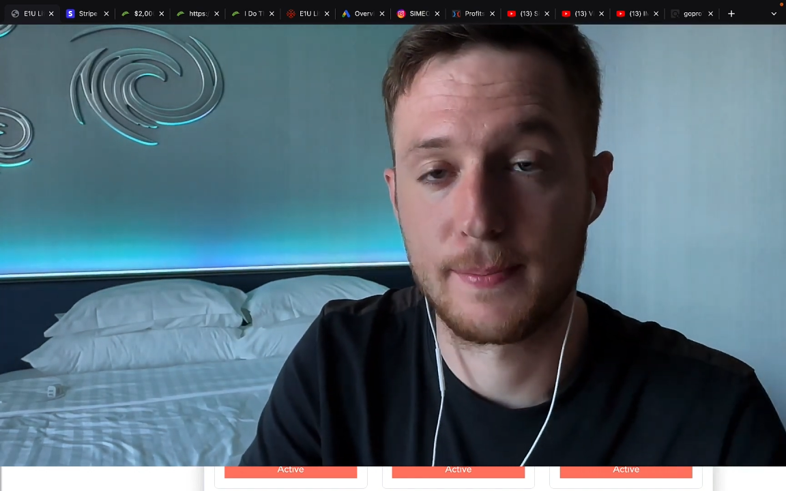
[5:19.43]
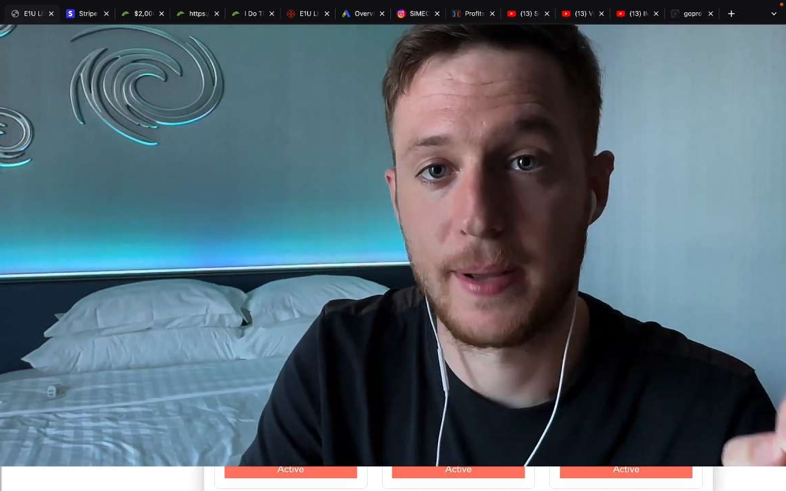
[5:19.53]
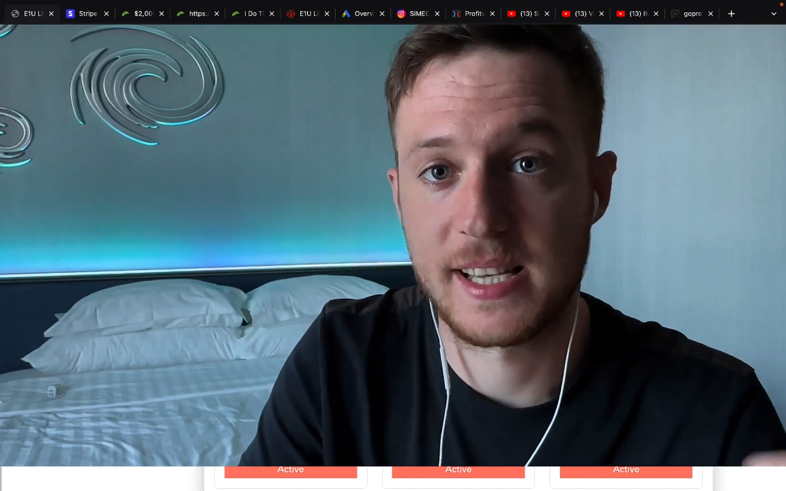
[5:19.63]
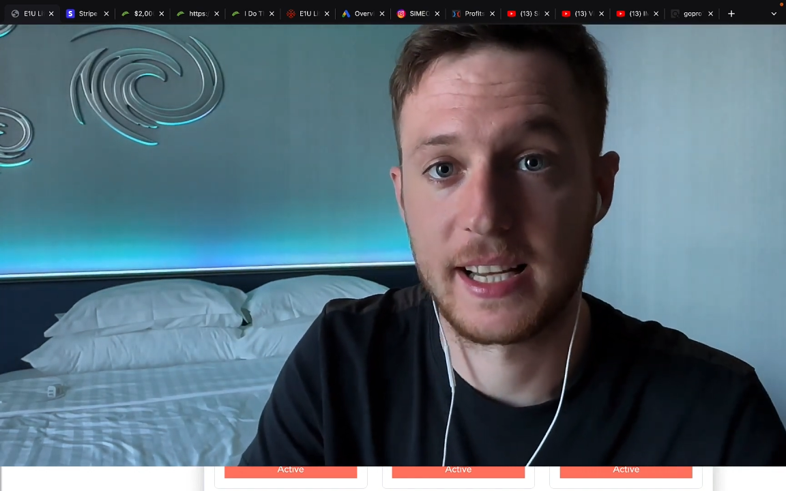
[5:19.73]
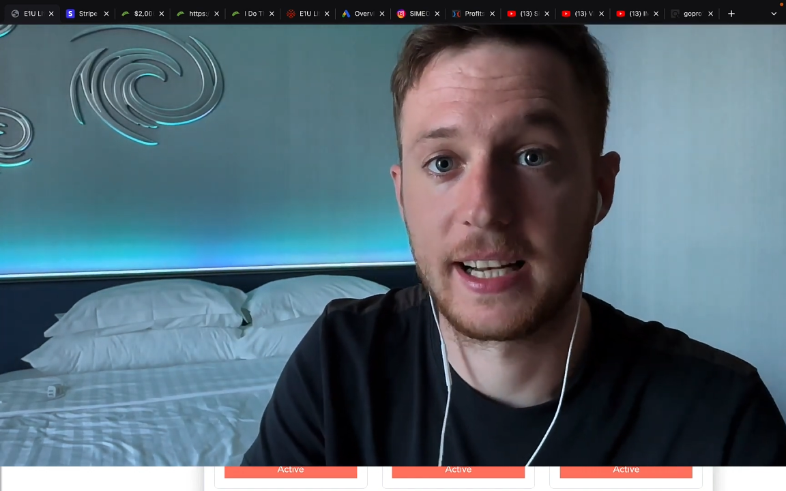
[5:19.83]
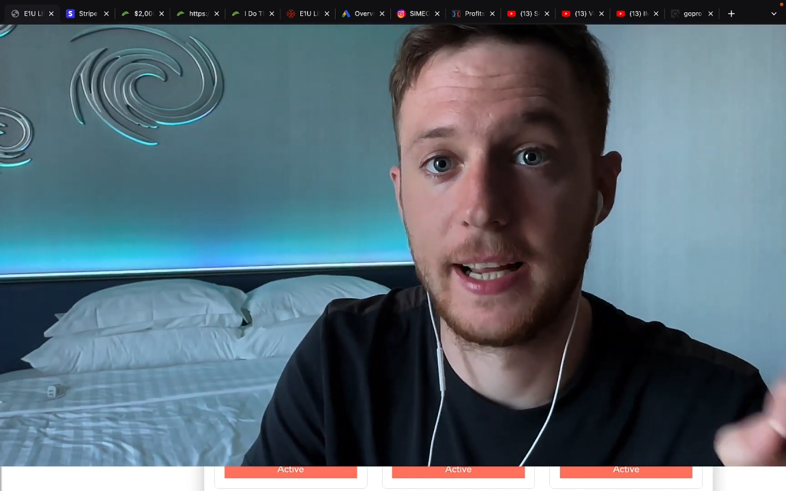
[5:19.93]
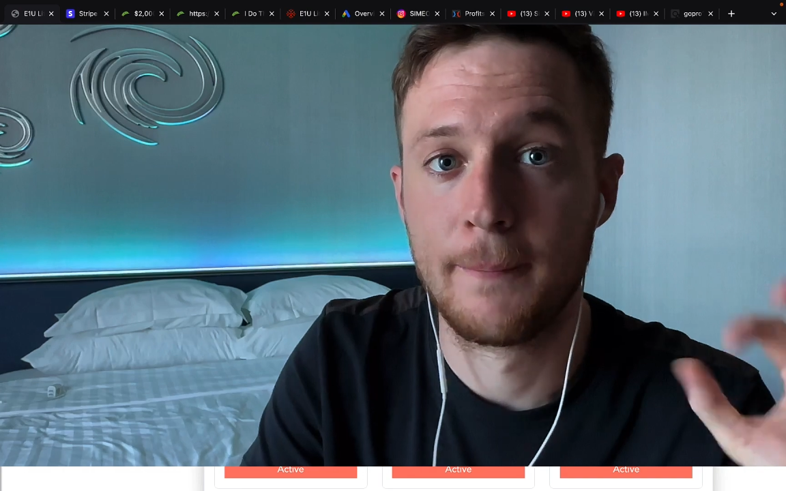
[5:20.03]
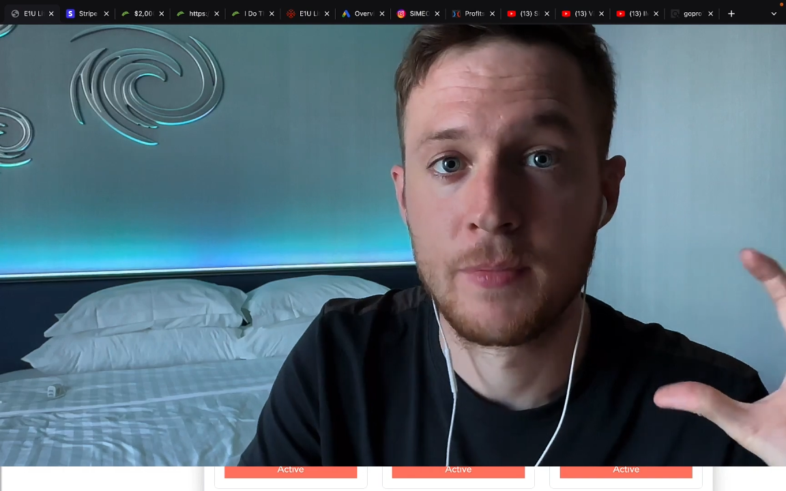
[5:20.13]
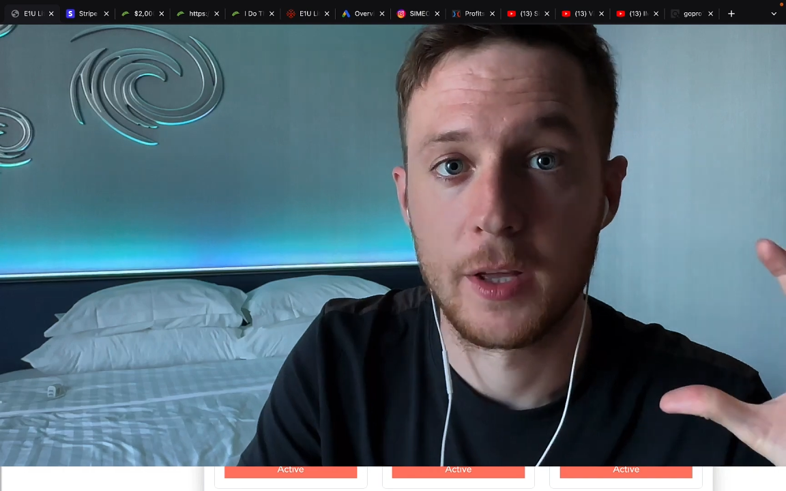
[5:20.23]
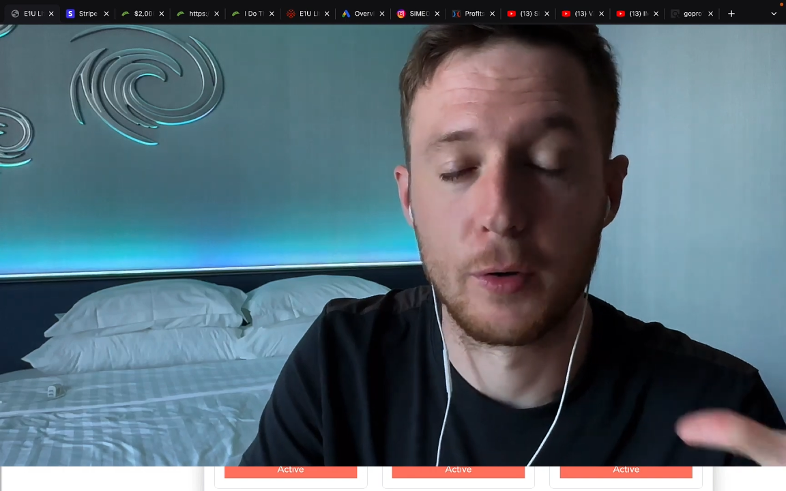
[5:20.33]

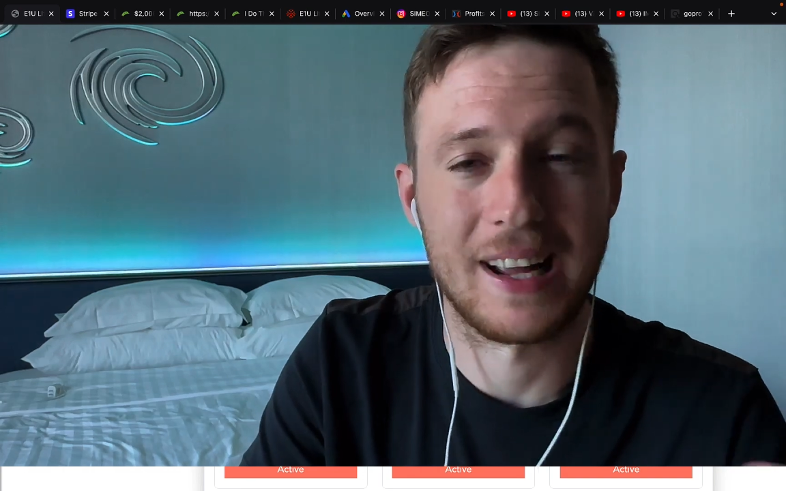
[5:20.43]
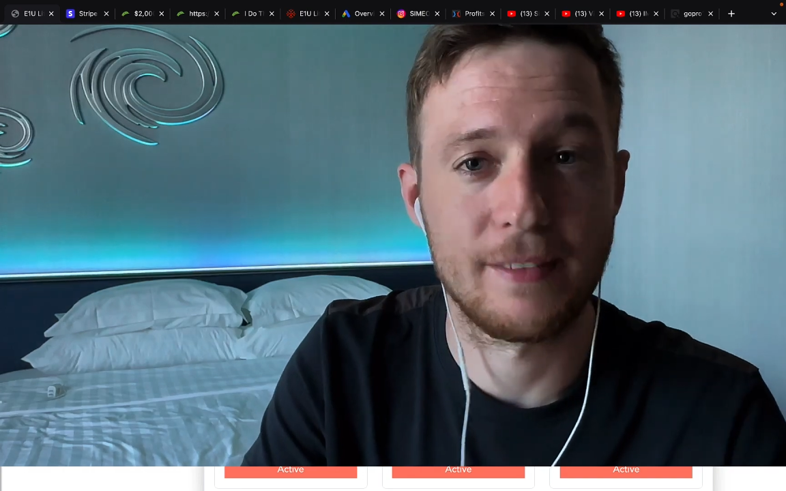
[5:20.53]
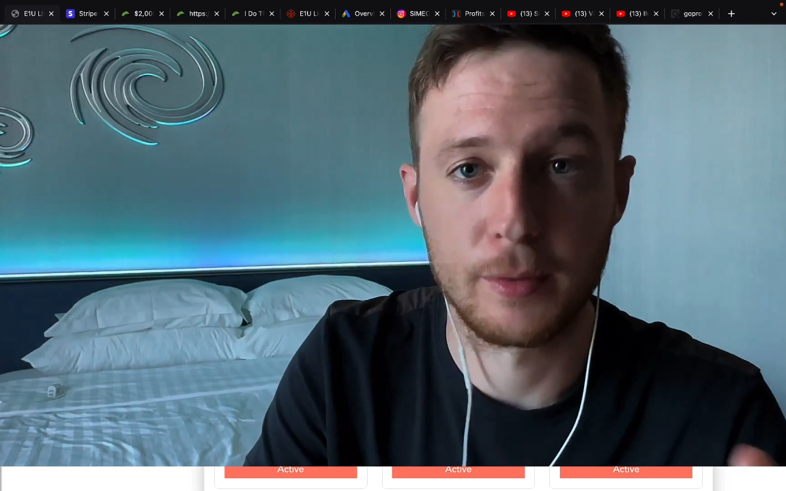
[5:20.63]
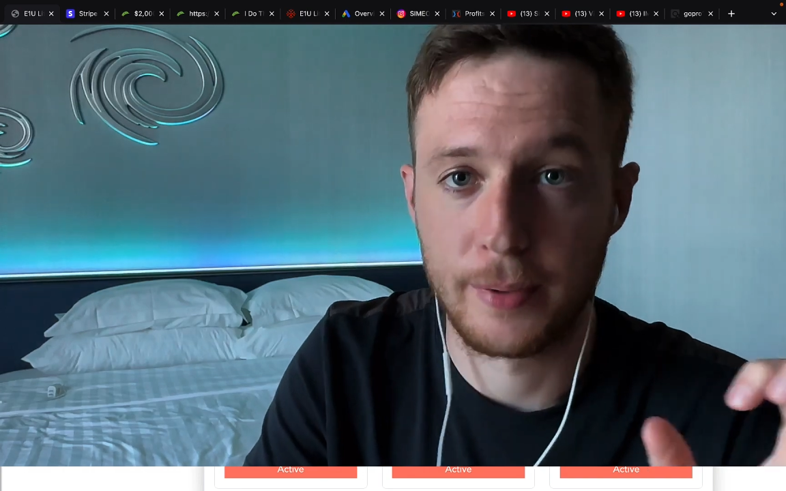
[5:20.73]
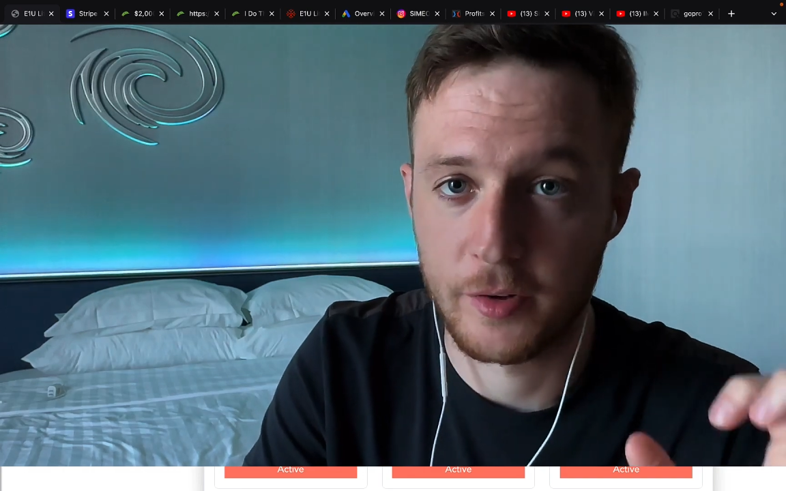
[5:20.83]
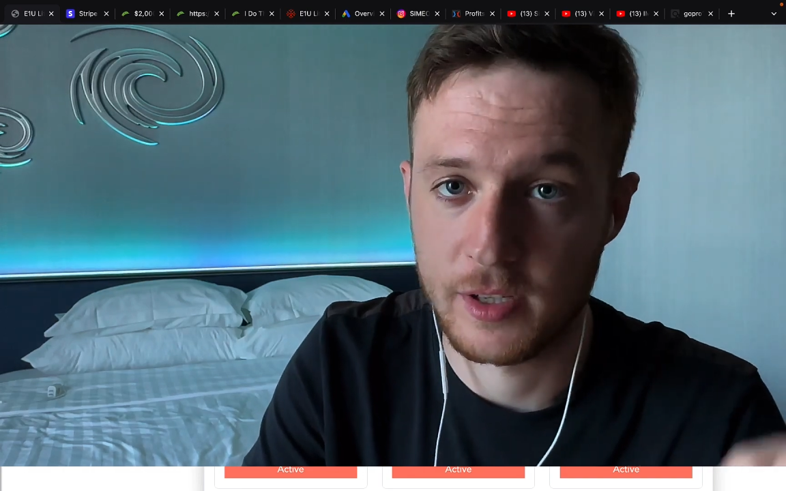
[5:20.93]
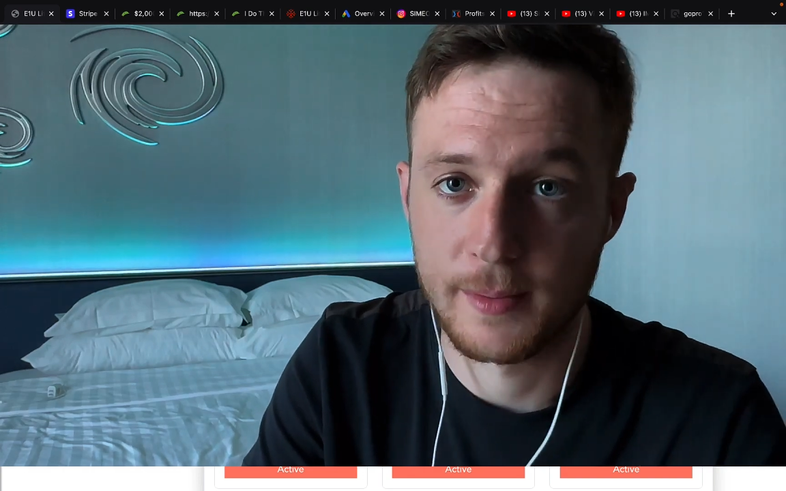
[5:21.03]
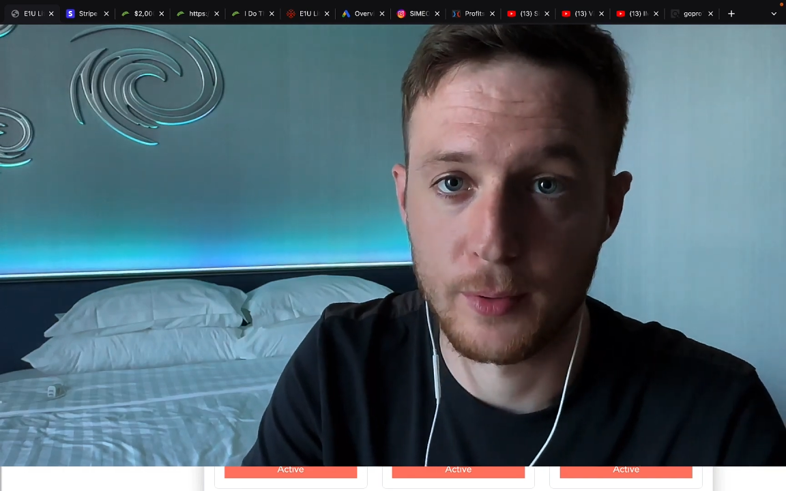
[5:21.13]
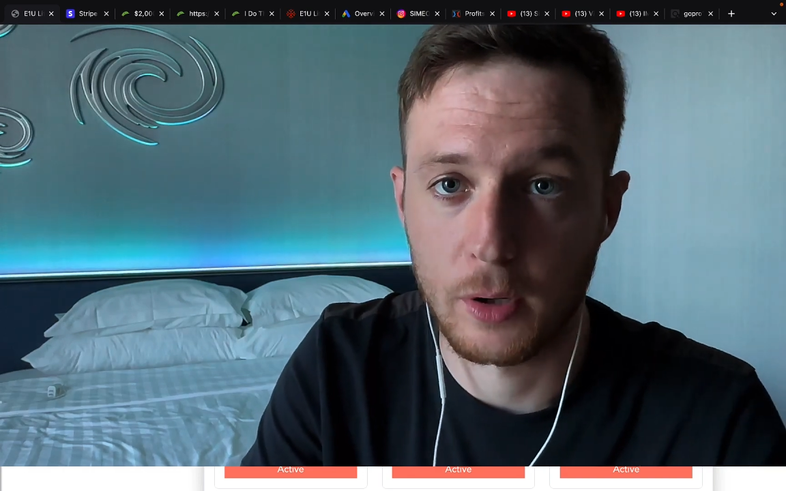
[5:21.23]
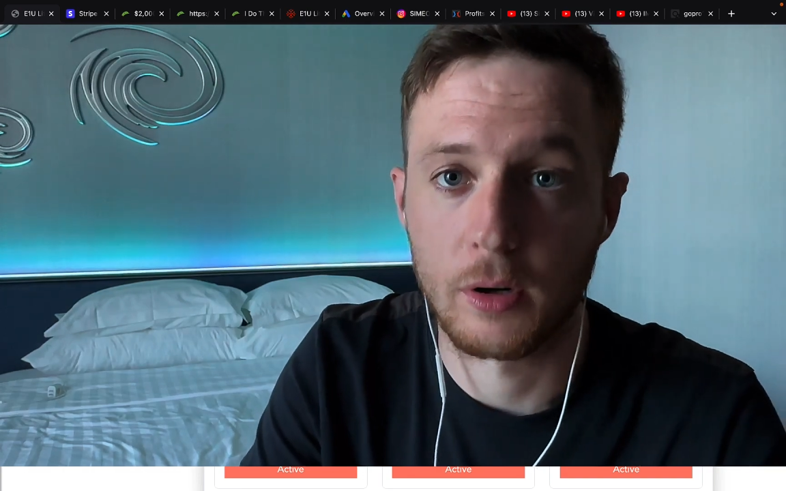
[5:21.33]
basically you have to purchase
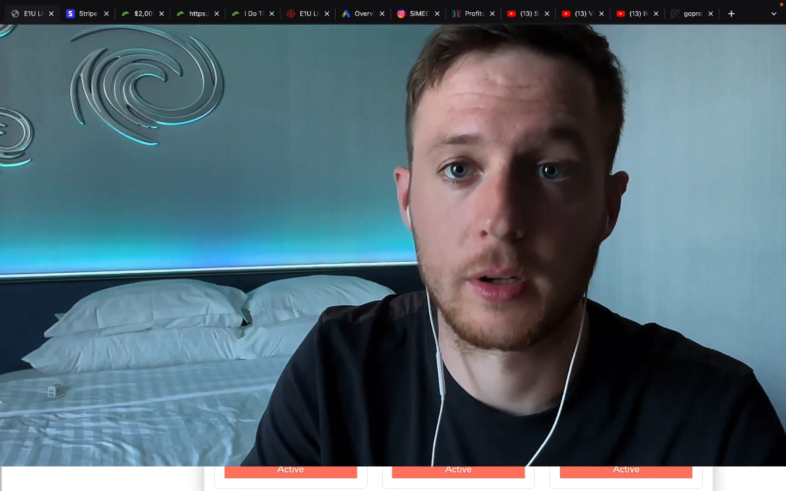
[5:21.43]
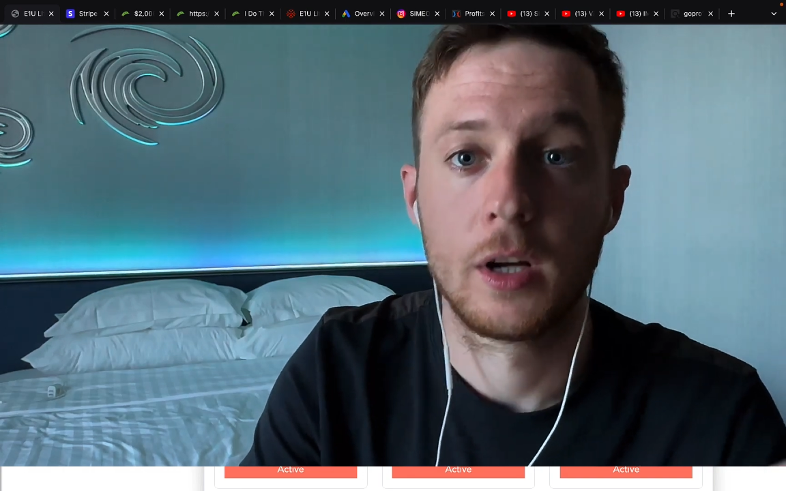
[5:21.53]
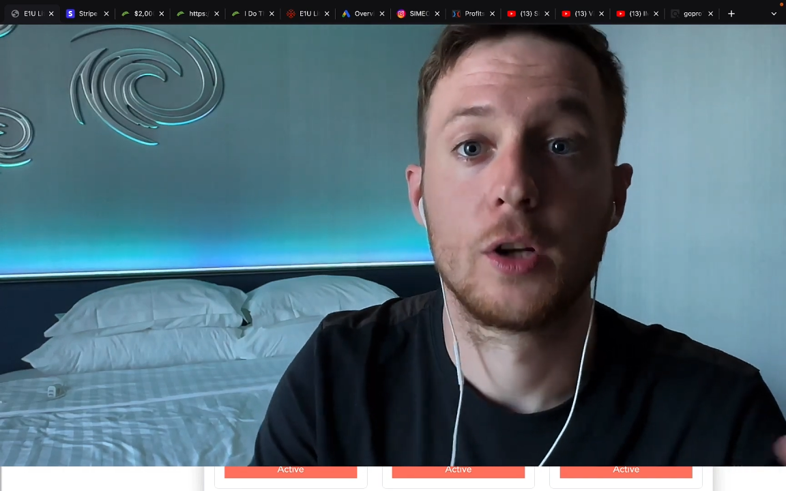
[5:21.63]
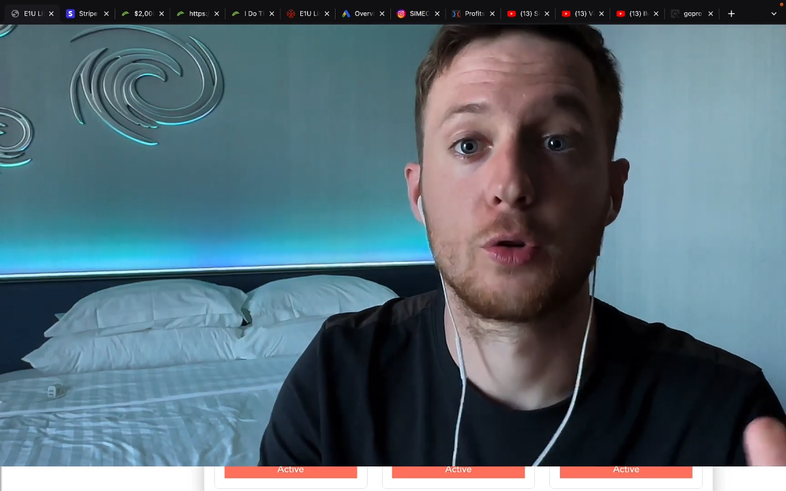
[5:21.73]
the product